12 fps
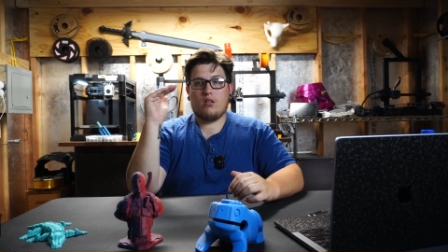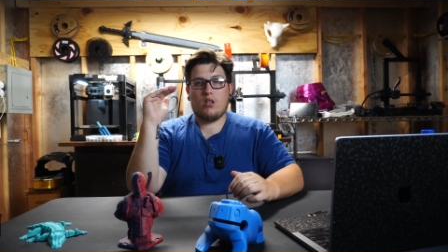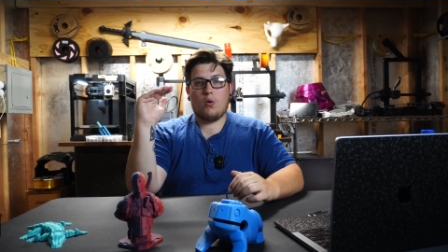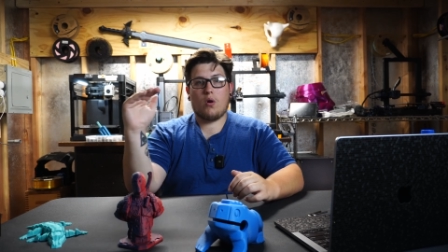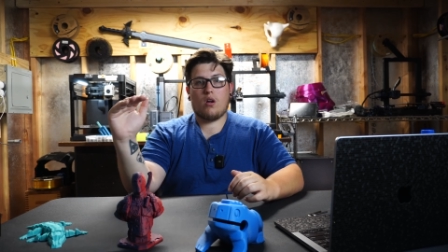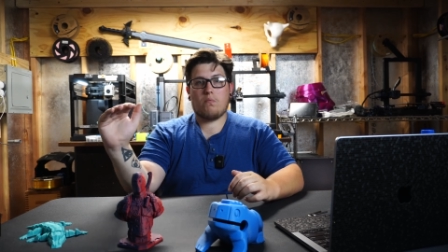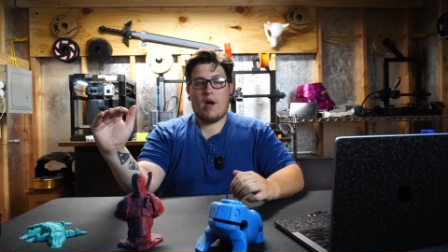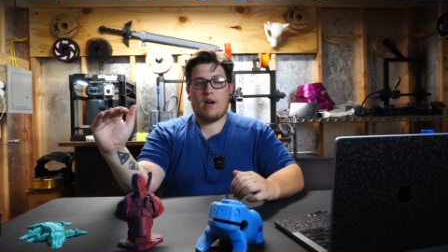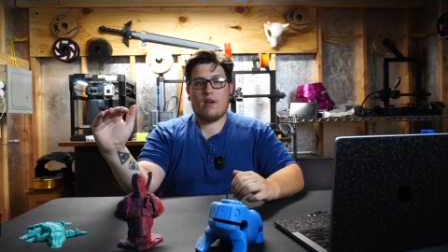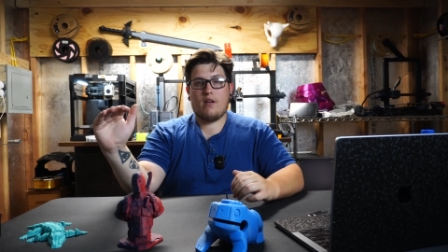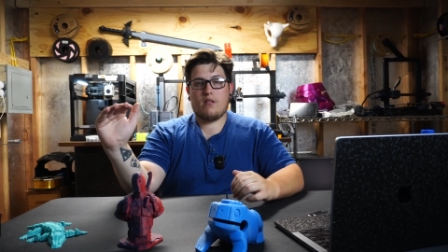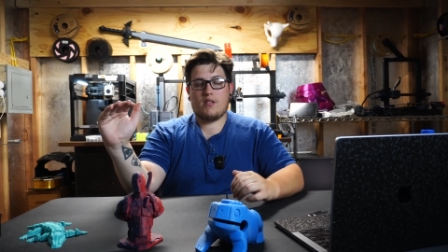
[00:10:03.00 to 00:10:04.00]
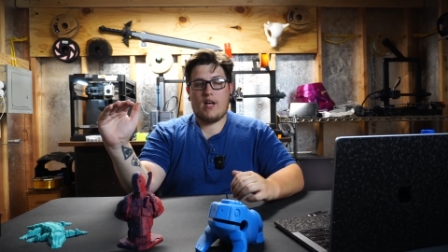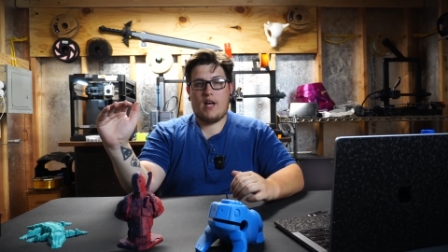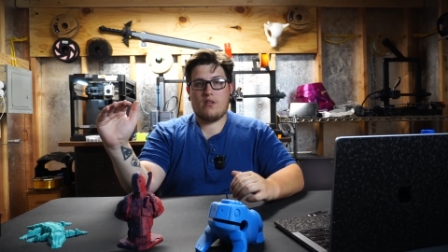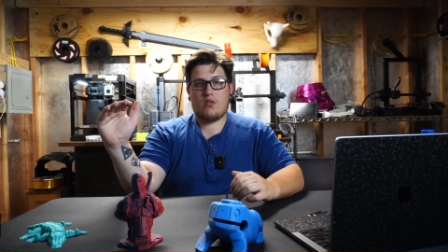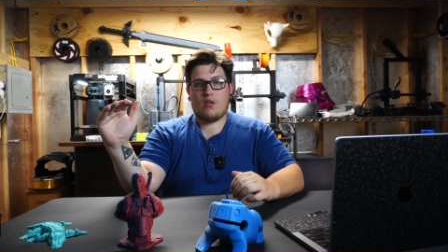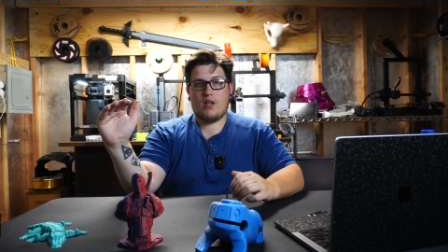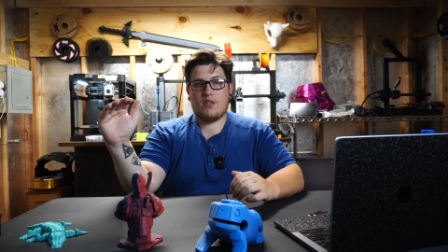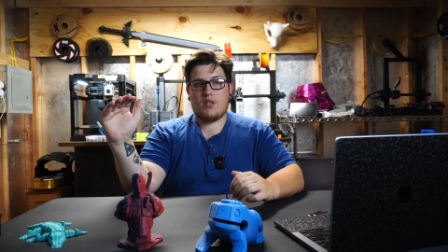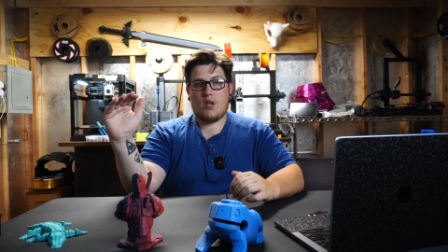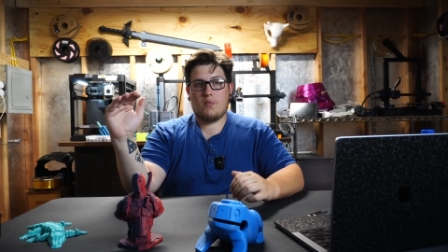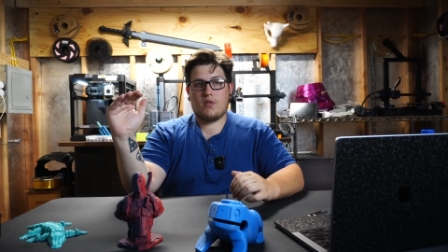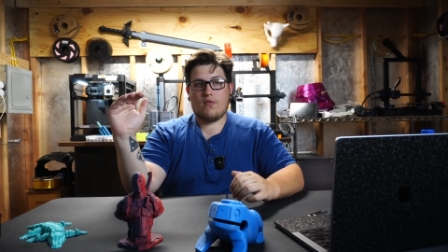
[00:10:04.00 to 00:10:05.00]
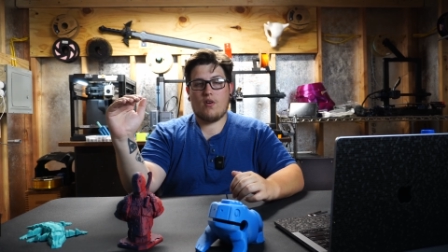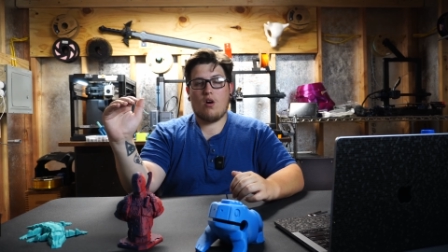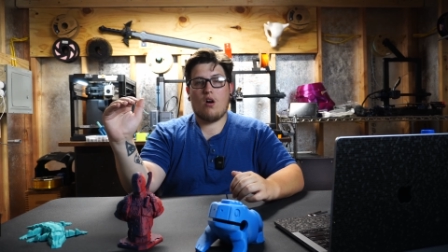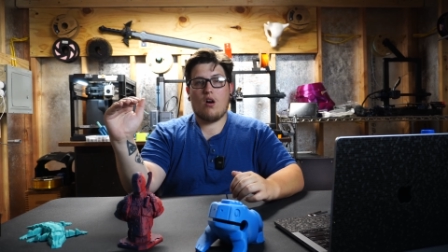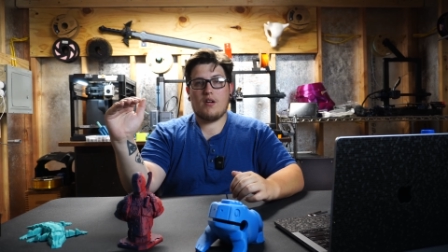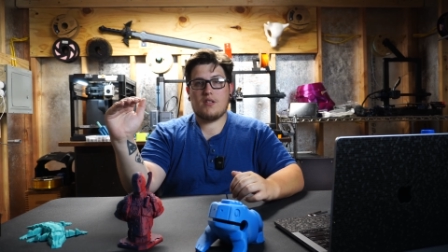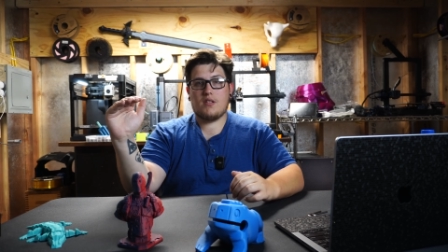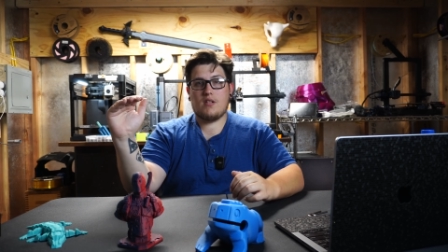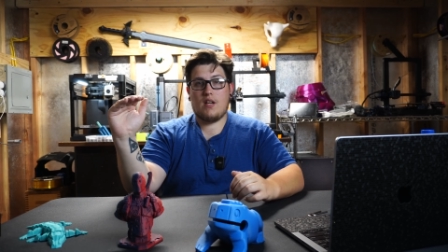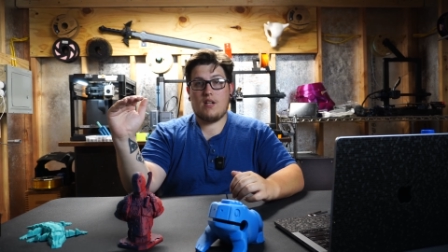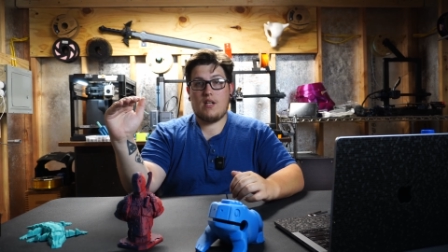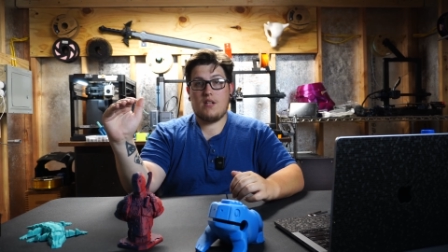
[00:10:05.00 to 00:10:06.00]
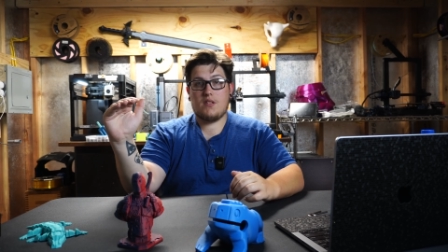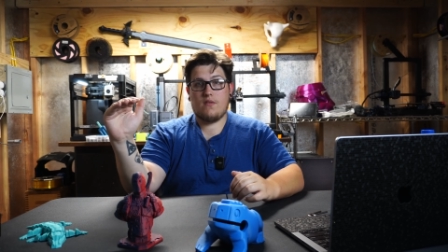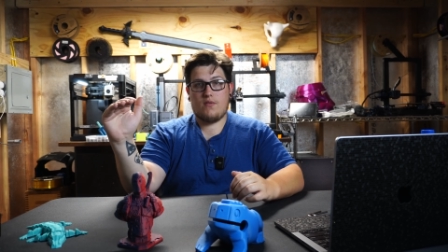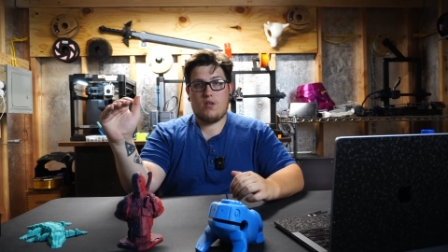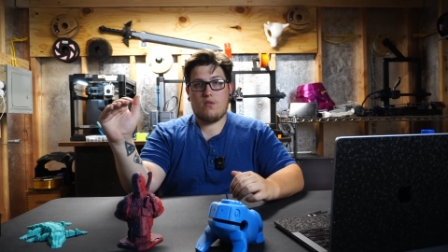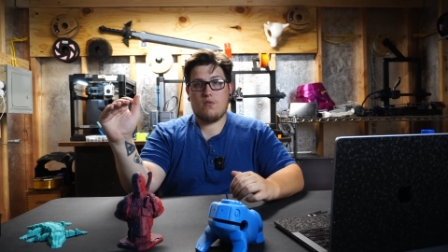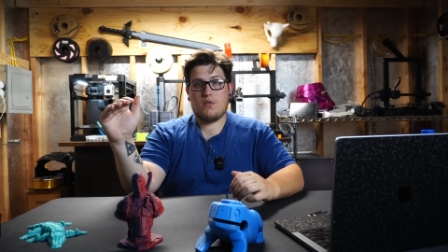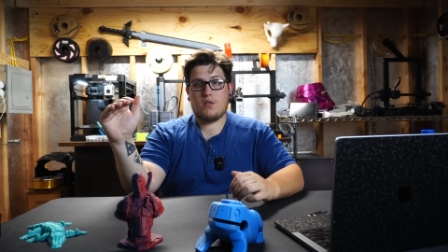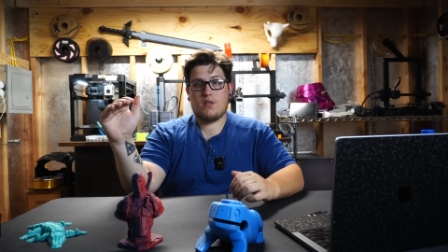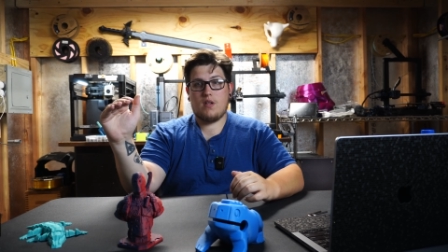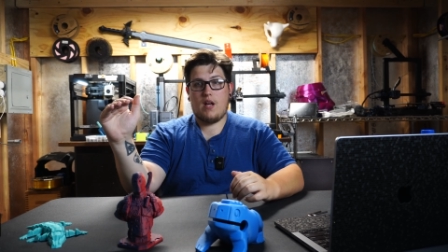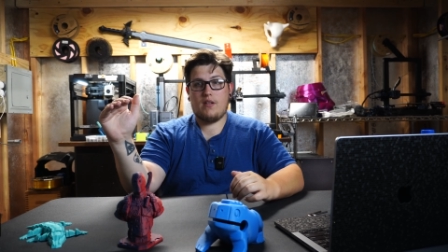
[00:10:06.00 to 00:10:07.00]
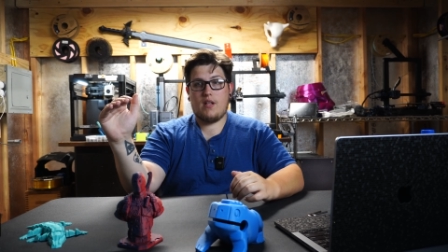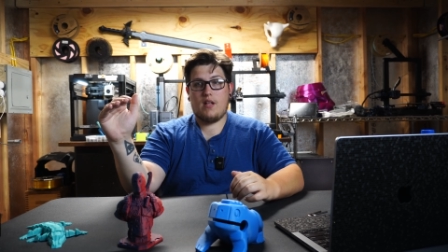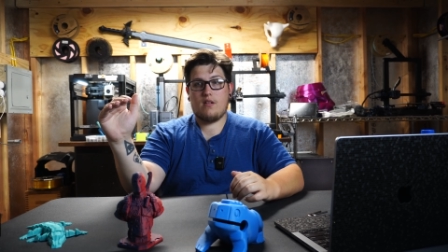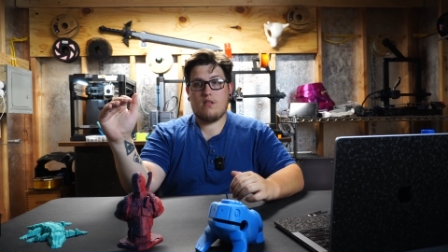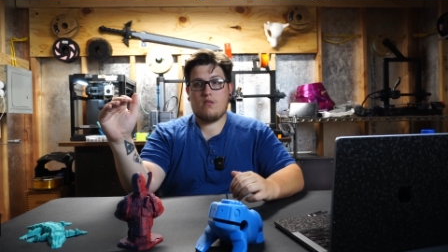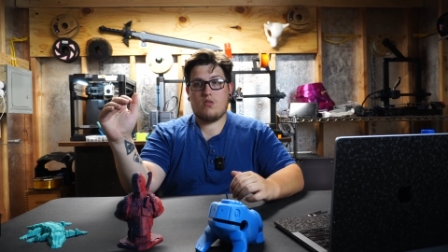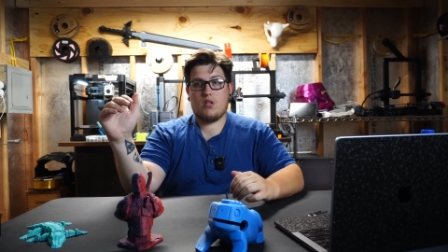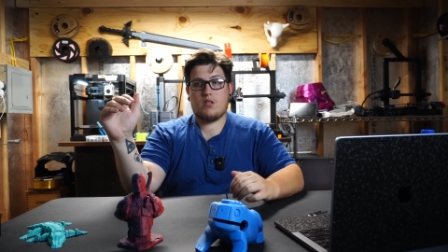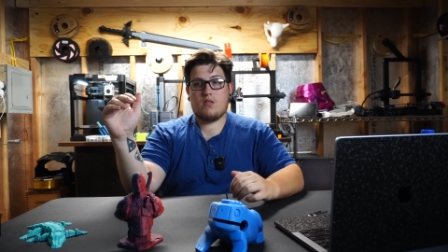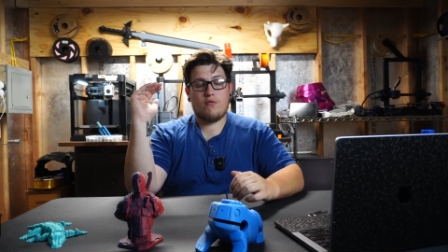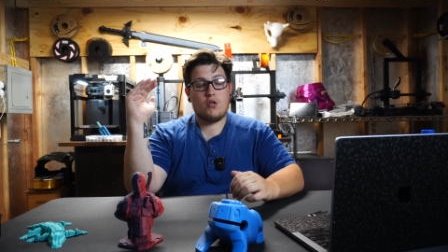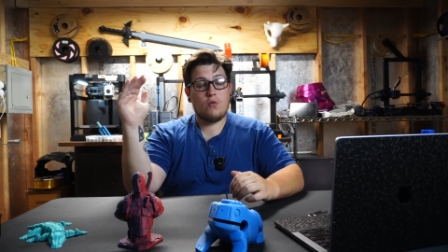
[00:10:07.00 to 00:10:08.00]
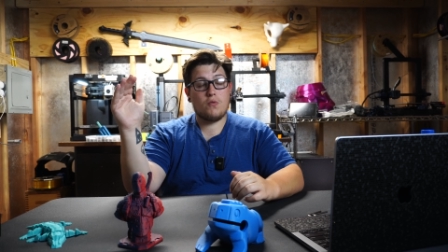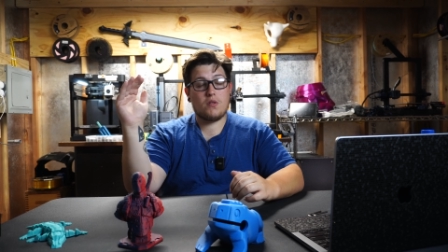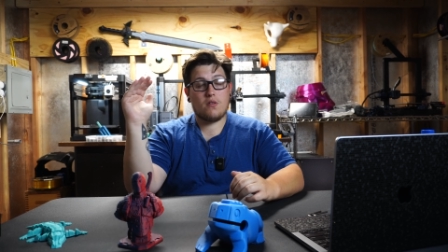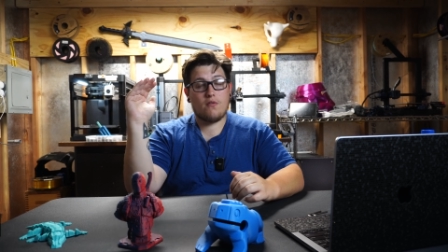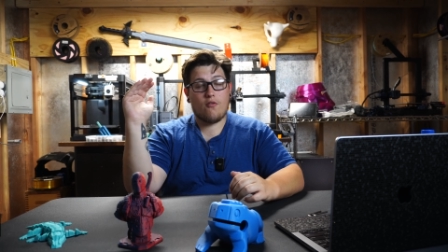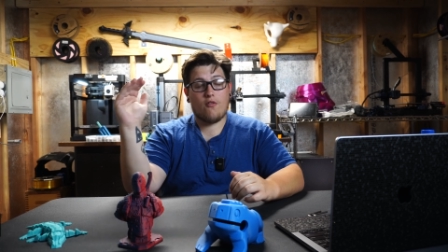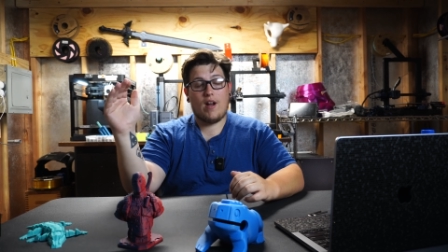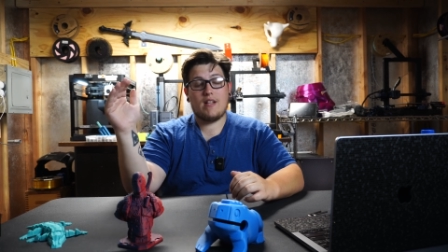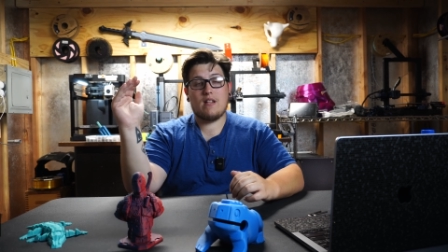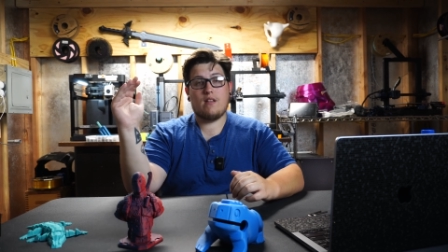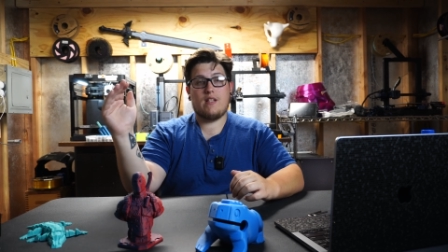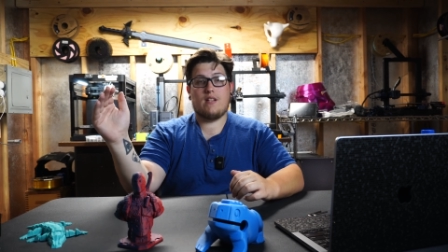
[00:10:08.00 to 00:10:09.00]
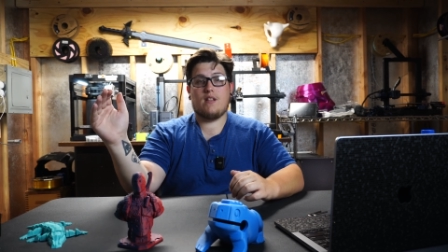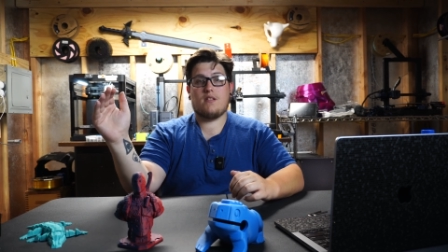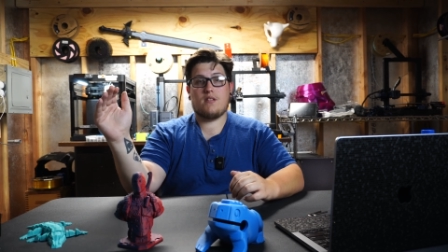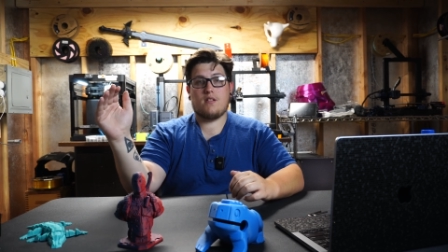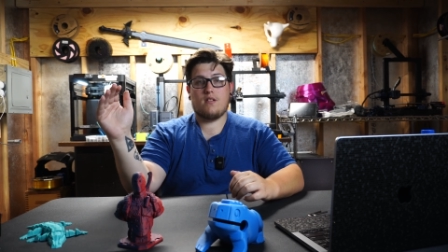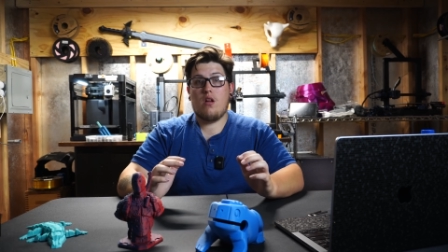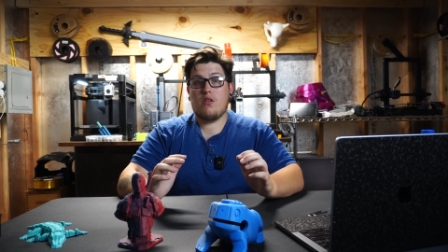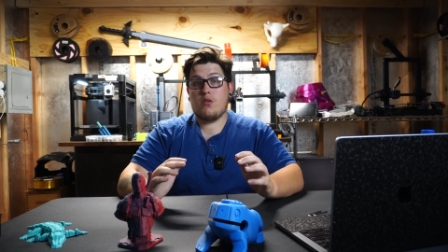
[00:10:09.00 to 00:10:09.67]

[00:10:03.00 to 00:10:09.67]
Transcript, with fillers: lower barrier to entry in terms of cost and ease of use, and then just user friendliness.